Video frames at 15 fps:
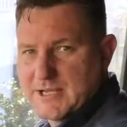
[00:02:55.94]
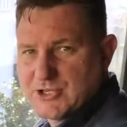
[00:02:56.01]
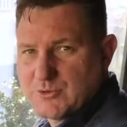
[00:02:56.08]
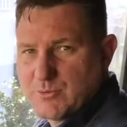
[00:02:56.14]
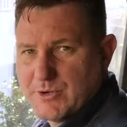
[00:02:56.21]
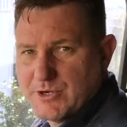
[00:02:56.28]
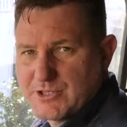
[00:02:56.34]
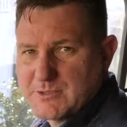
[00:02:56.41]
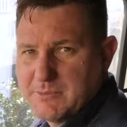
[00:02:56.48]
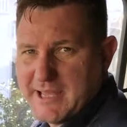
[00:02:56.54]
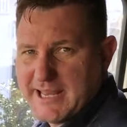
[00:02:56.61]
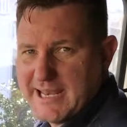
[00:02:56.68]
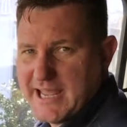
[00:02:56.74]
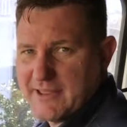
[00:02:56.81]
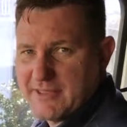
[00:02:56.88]
I just want to
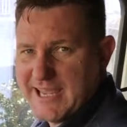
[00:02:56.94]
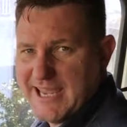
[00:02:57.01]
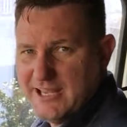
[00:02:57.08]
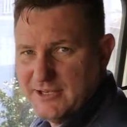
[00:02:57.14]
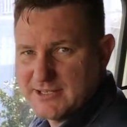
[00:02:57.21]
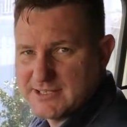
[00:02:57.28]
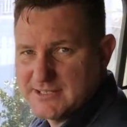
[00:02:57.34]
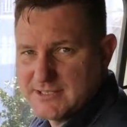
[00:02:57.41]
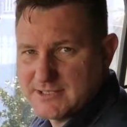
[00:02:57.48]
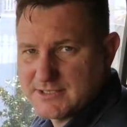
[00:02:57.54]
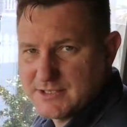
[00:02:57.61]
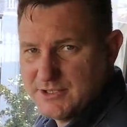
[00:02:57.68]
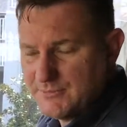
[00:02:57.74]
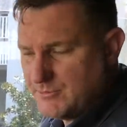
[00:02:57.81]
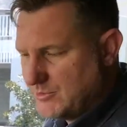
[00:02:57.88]
explain how the hill assist
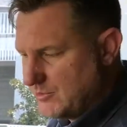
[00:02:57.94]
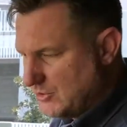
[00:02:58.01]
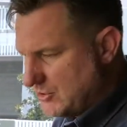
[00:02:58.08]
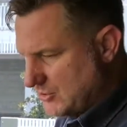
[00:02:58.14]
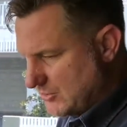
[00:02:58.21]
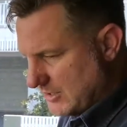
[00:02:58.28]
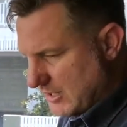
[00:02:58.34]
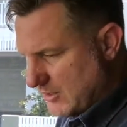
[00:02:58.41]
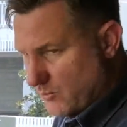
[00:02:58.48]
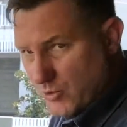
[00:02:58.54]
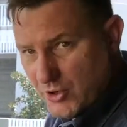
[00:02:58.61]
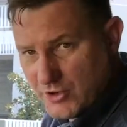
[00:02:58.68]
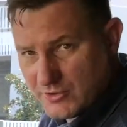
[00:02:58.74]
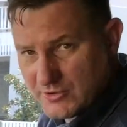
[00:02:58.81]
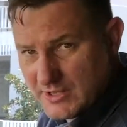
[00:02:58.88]

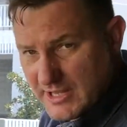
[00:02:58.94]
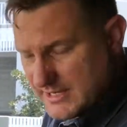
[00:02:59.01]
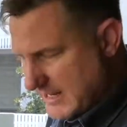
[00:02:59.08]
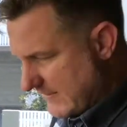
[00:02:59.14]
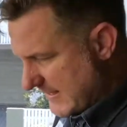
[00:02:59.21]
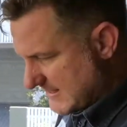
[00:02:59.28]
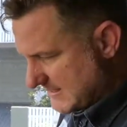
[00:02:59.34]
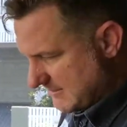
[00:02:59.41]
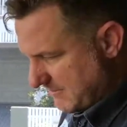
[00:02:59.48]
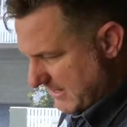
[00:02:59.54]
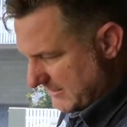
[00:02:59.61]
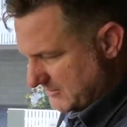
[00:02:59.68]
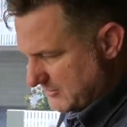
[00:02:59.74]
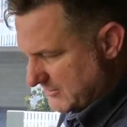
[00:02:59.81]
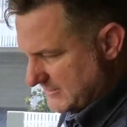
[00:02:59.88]
works. Now that's the
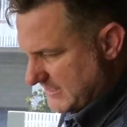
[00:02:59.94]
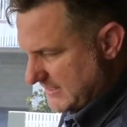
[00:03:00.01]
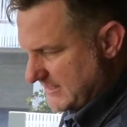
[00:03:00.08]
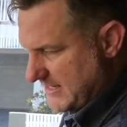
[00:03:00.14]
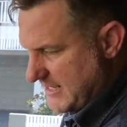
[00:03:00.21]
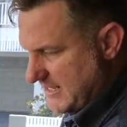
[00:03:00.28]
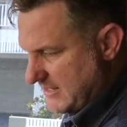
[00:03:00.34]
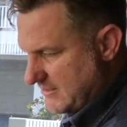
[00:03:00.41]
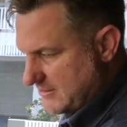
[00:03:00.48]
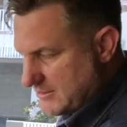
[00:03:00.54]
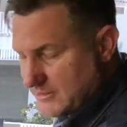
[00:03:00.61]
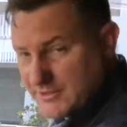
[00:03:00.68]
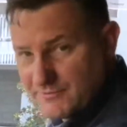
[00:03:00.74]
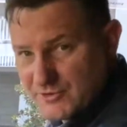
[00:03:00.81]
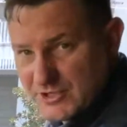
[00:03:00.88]
button just under here. I
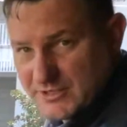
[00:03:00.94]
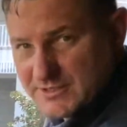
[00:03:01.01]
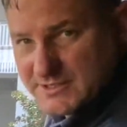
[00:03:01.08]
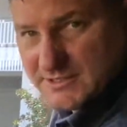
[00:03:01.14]
don't know if you can